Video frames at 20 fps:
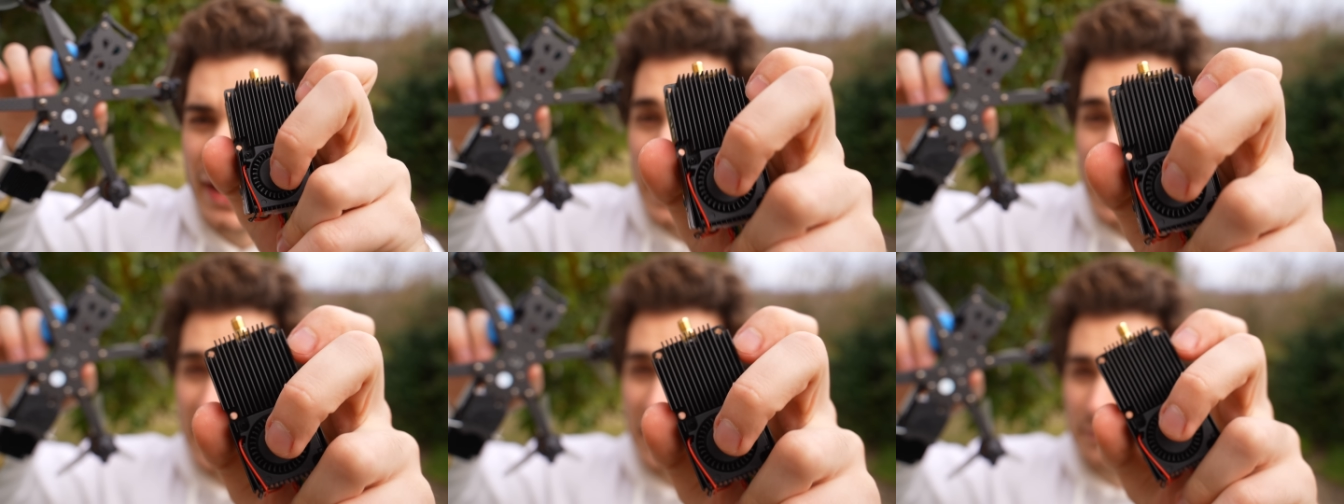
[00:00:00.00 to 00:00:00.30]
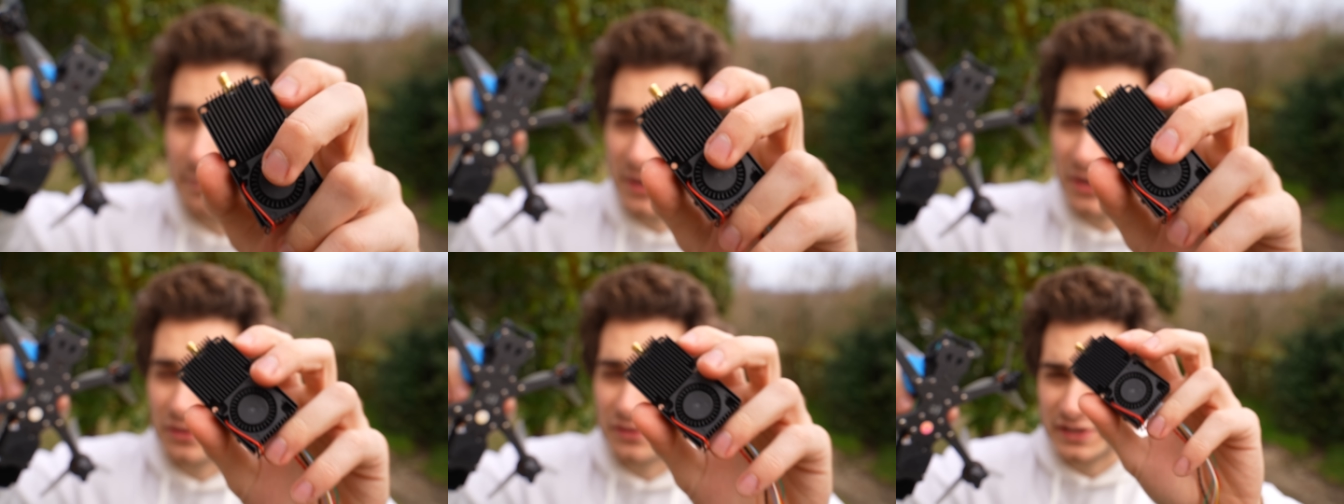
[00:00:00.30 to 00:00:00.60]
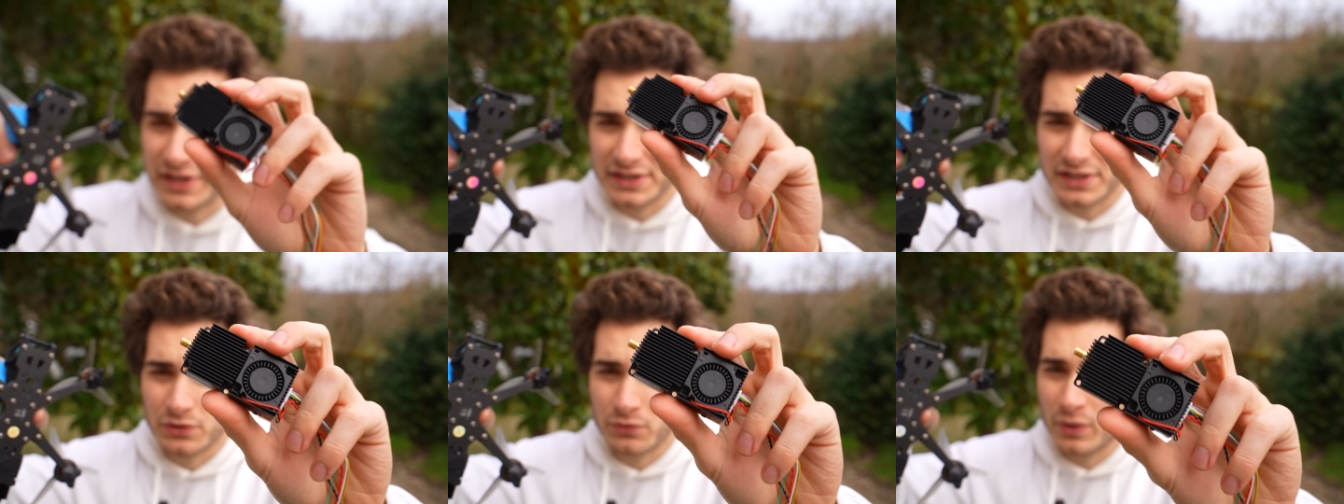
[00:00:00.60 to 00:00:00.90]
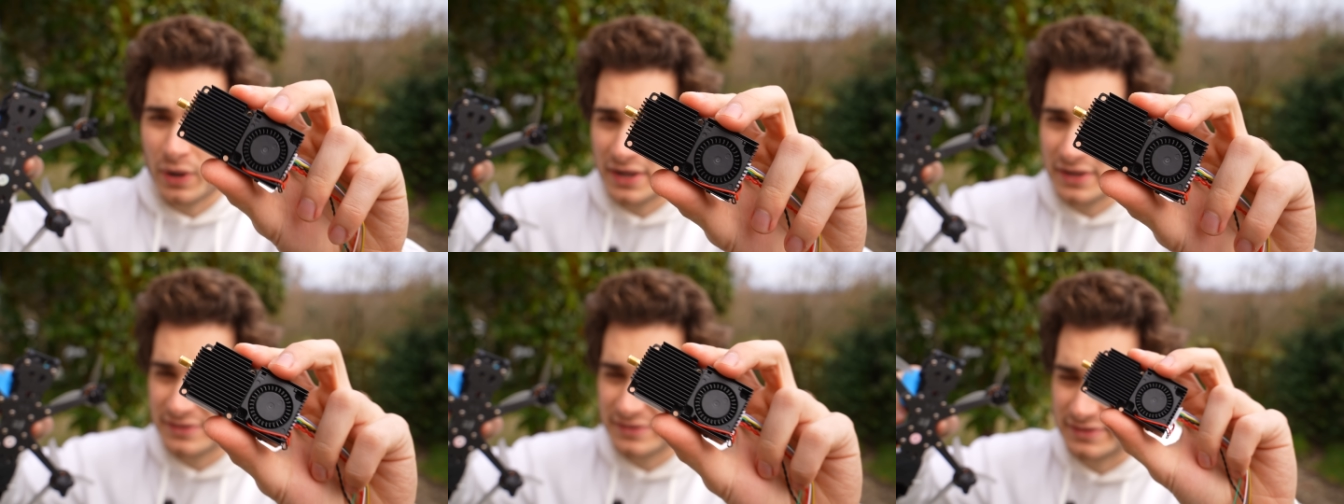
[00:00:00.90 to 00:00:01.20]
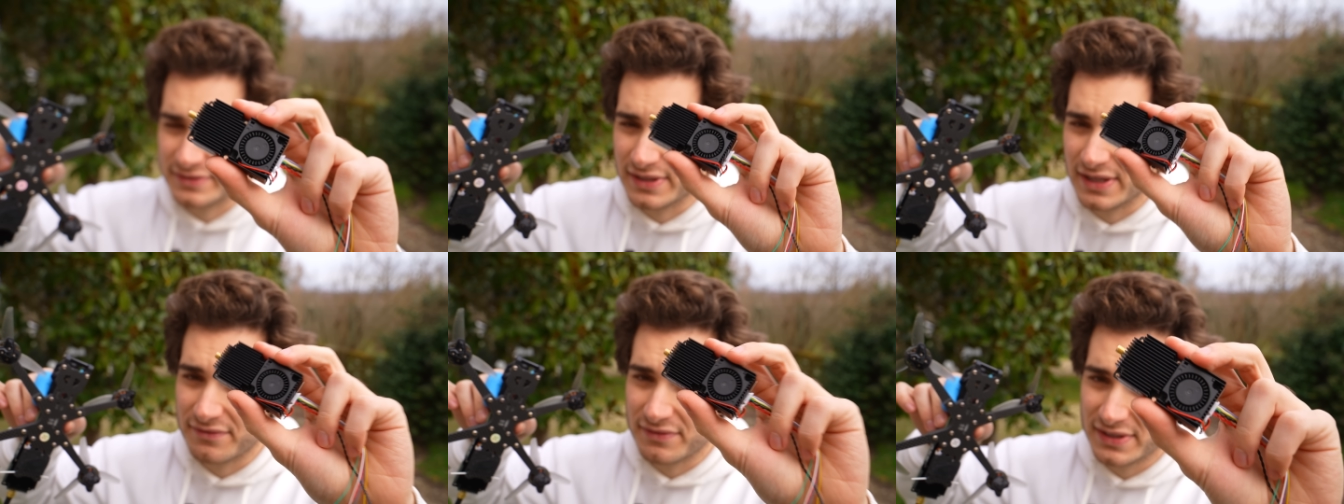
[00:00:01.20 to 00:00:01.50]
air, because otherwise
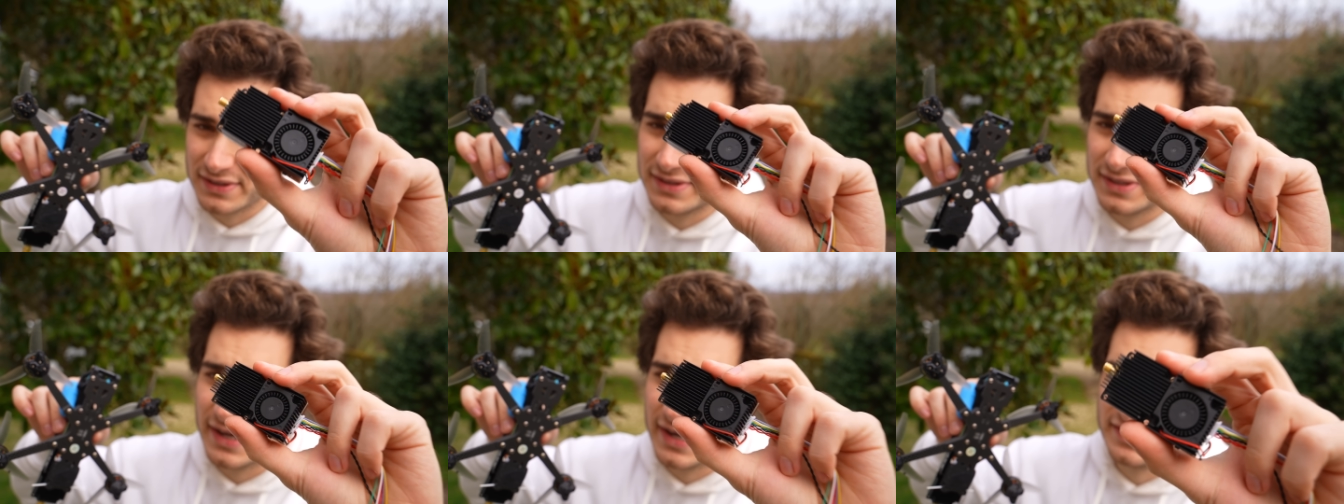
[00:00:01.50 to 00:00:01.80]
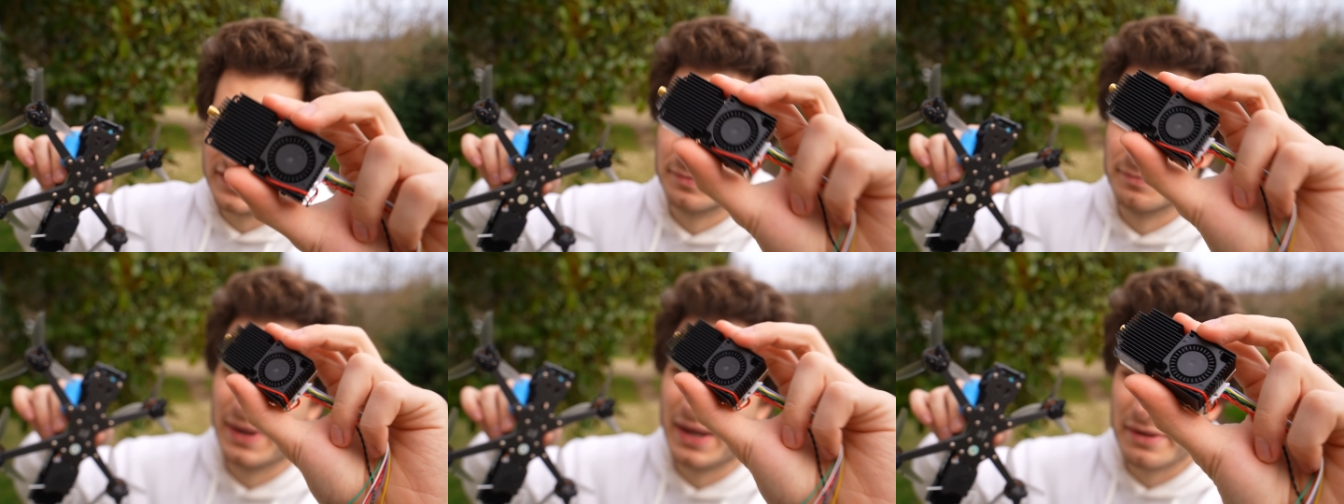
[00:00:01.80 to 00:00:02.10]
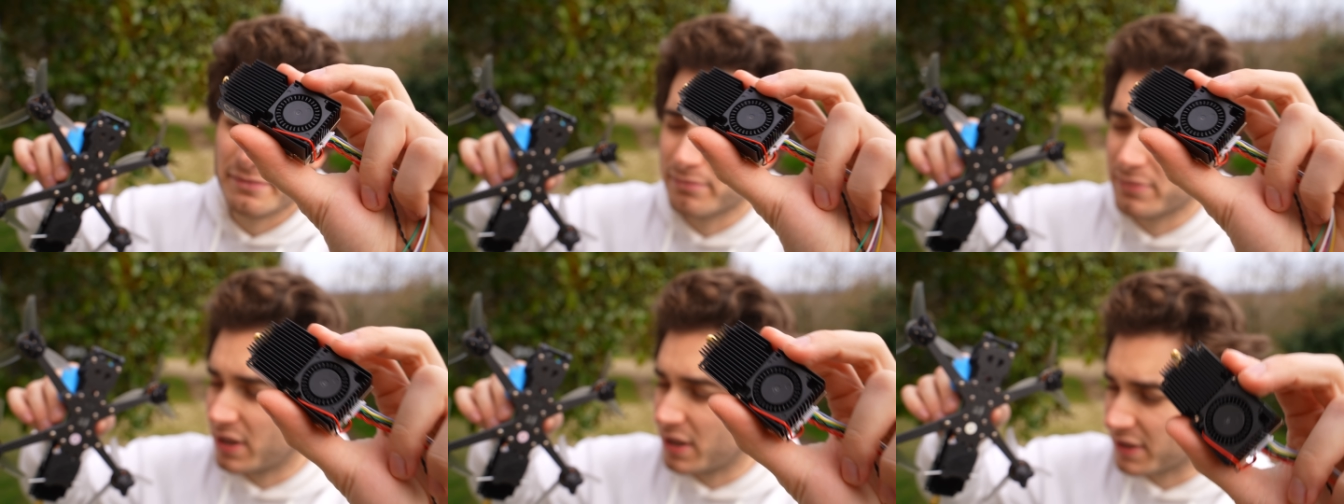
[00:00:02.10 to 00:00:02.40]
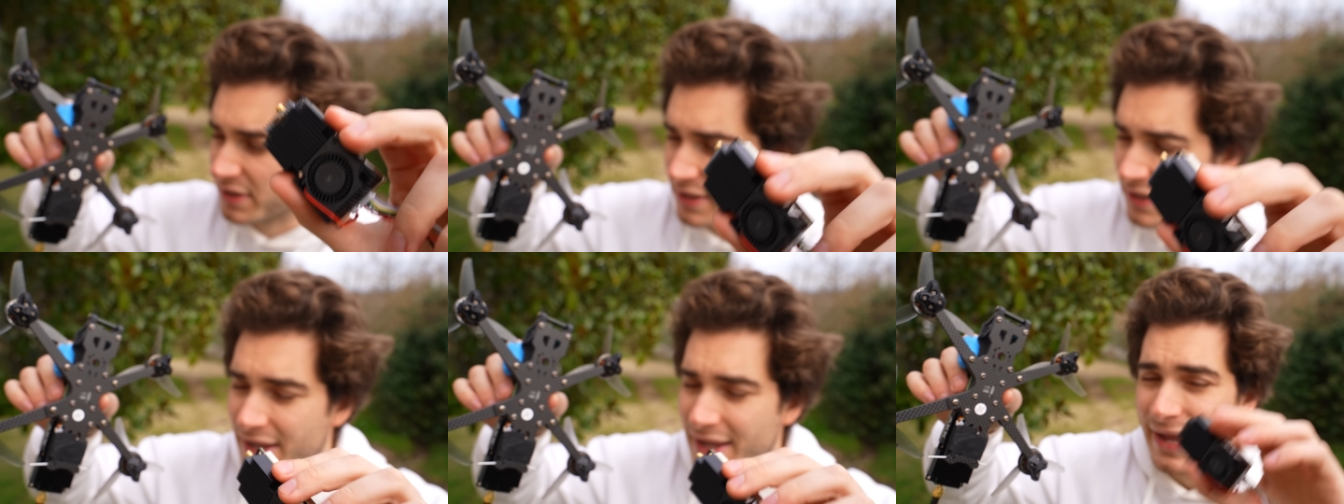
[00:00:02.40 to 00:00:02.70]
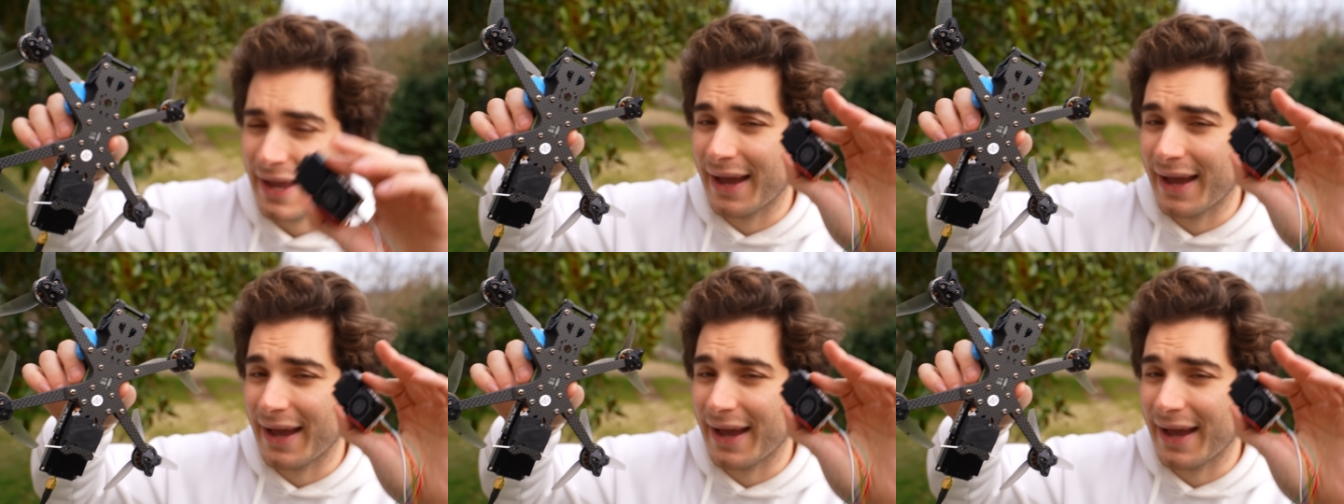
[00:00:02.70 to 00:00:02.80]
the VTX may burn.